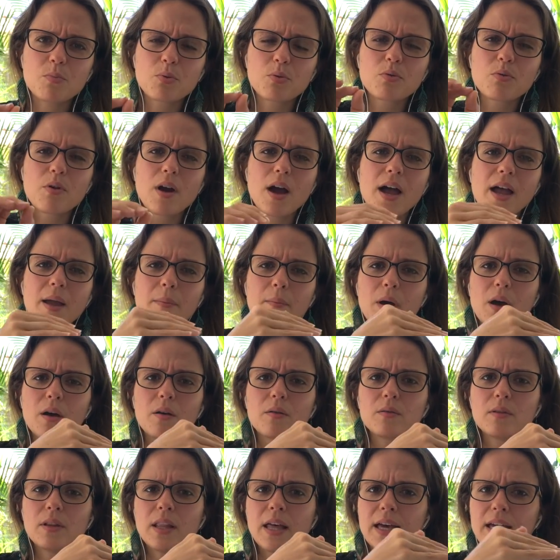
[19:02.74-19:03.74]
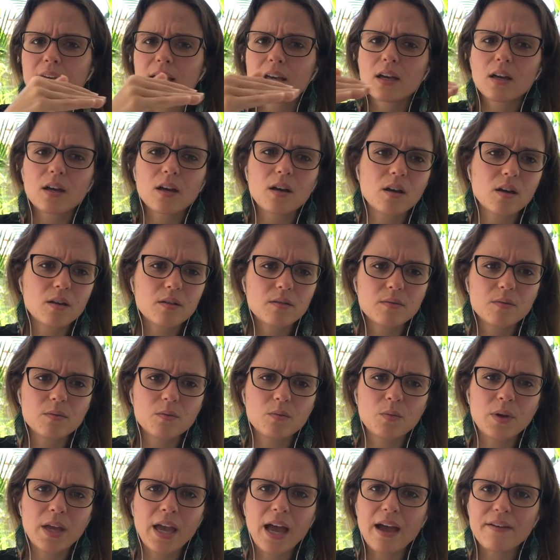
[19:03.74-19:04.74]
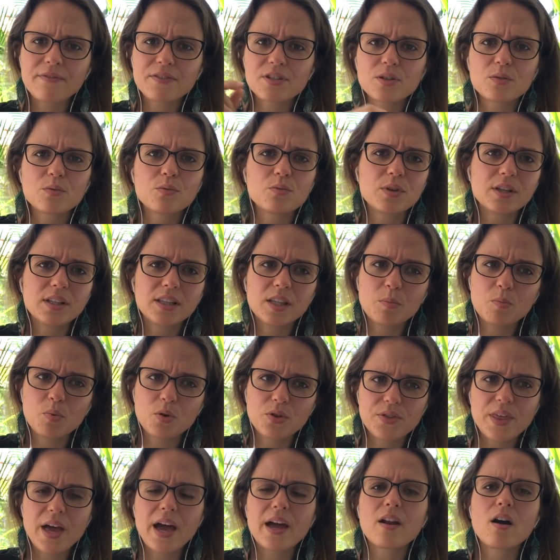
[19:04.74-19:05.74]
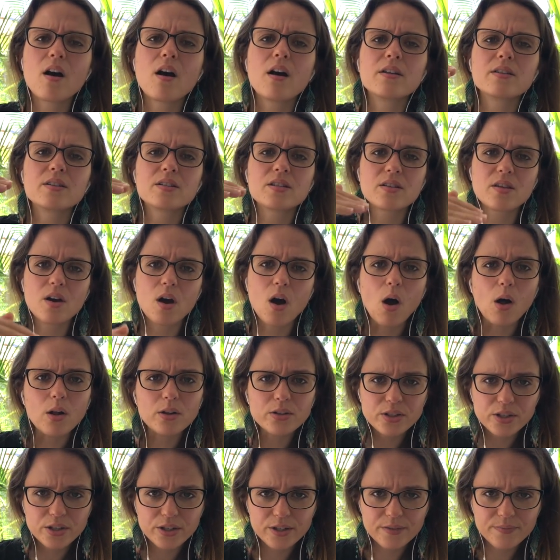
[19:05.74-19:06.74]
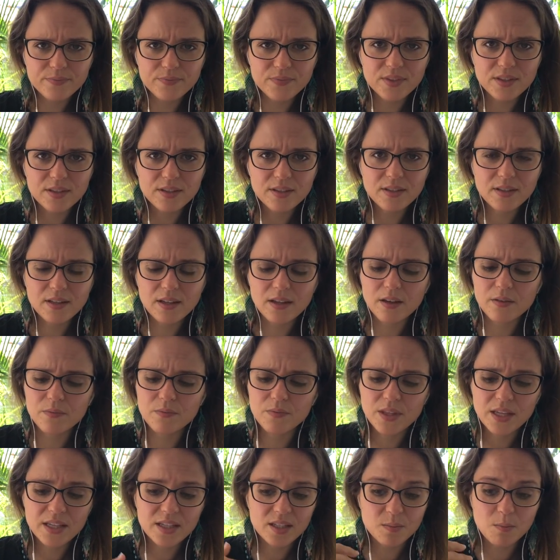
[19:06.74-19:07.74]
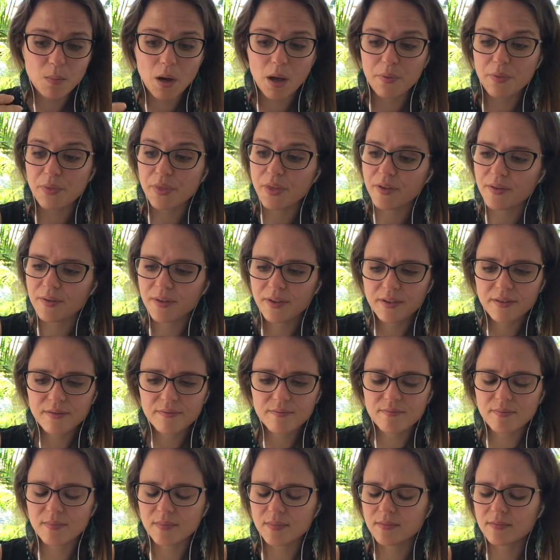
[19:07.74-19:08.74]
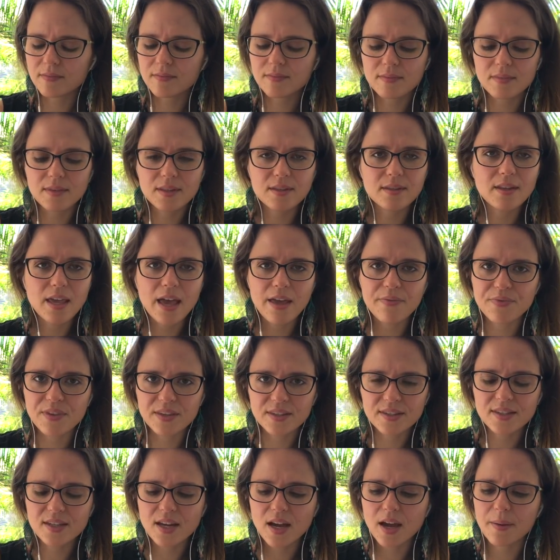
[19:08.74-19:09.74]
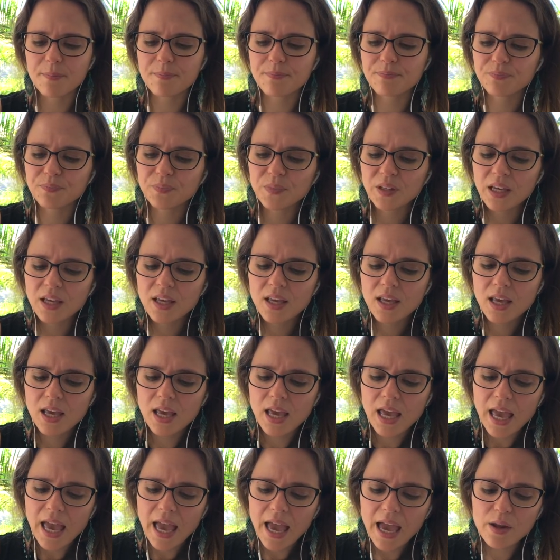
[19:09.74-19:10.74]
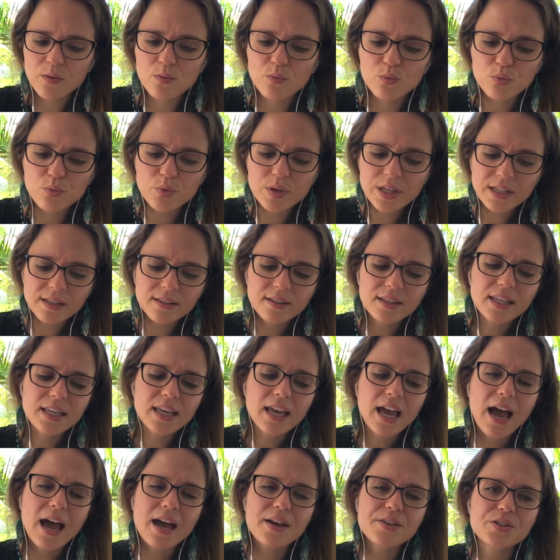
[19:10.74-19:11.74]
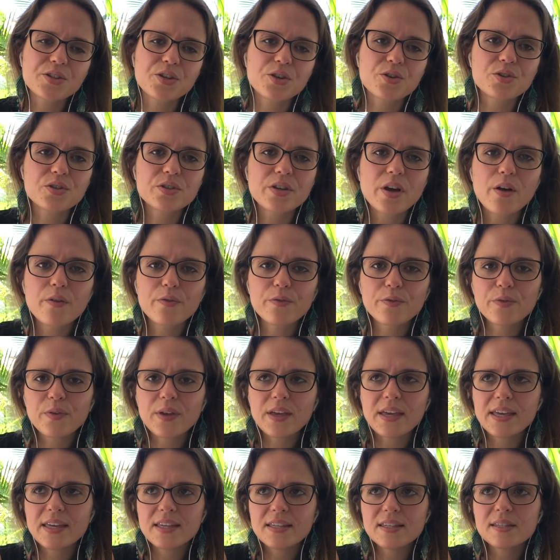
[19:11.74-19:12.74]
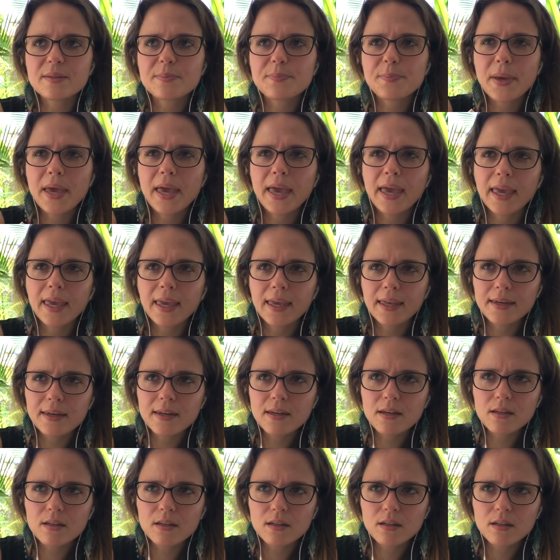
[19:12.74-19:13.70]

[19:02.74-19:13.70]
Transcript: prime, like we have to really put that onto the altar this month at this time. And really ask yourself, is pain